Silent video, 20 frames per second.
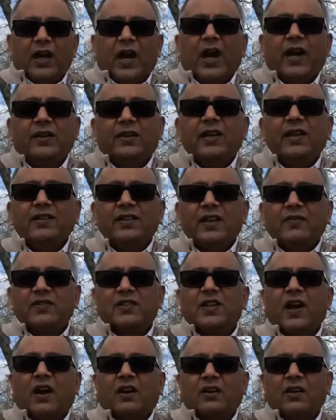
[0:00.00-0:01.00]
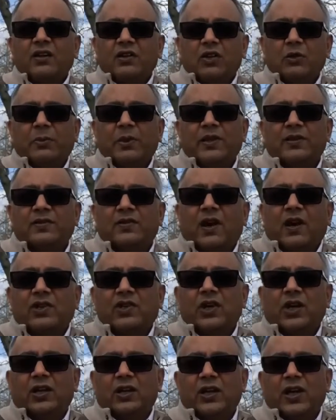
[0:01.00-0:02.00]
and these have started to be
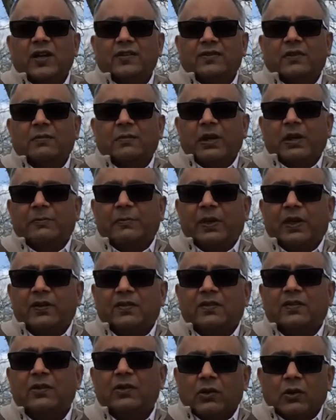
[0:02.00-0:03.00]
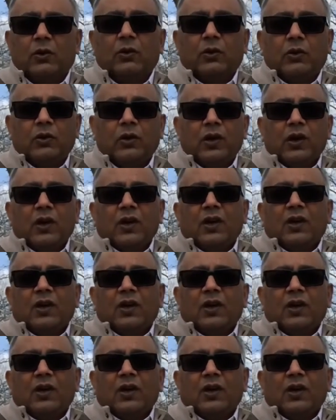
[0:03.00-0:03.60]
structured as MLPs too.